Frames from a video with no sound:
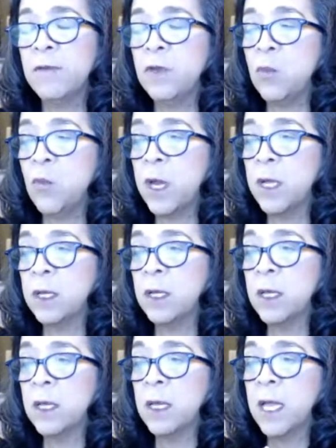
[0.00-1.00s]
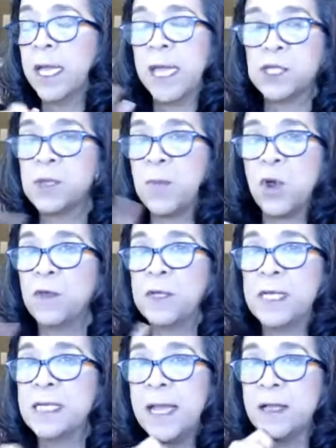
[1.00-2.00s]
If you want to catch up on all the
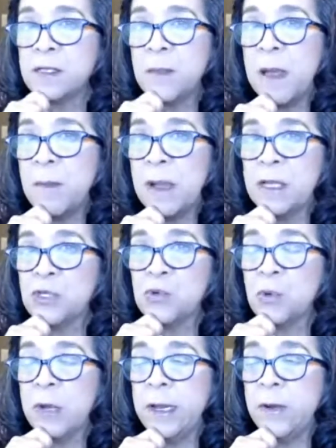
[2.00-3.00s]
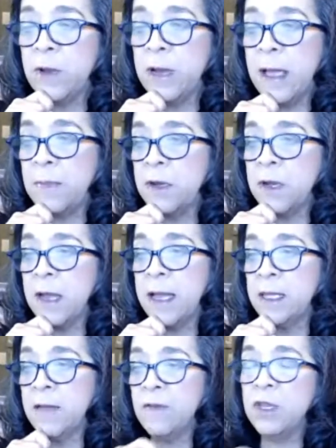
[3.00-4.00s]
details about my story and what happened in
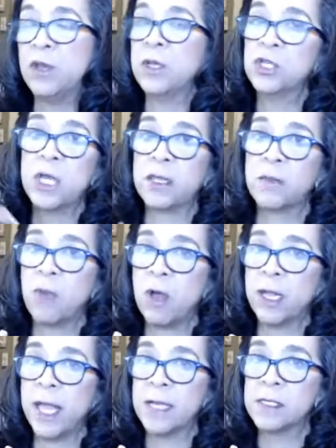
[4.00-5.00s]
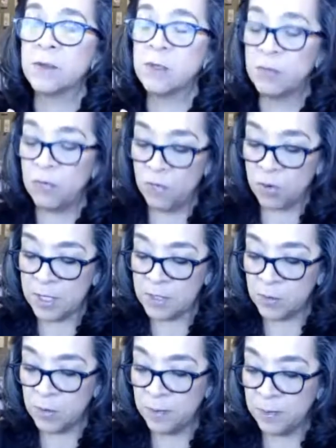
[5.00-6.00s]
9/11, you can check the broadcast that was before
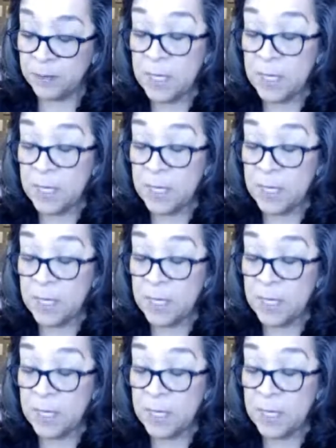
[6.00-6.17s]
this one.